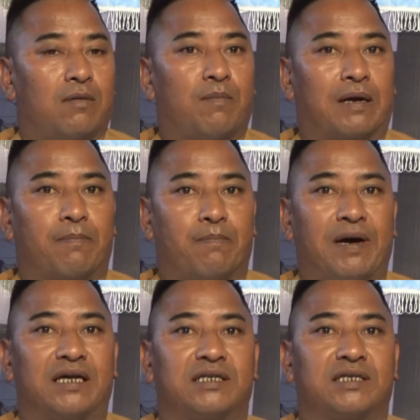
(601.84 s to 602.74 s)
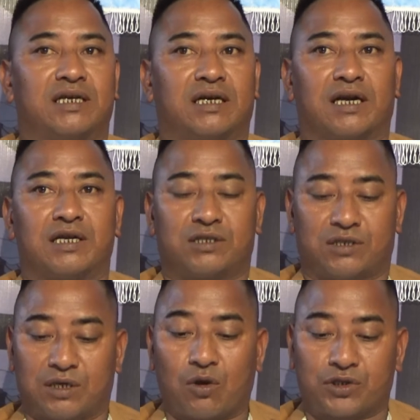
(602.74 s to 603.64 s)
bat pas ya ka
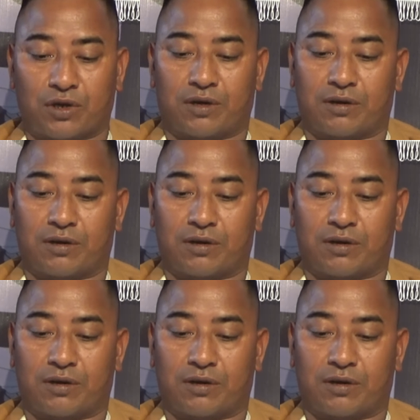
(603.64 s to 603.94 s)
resolution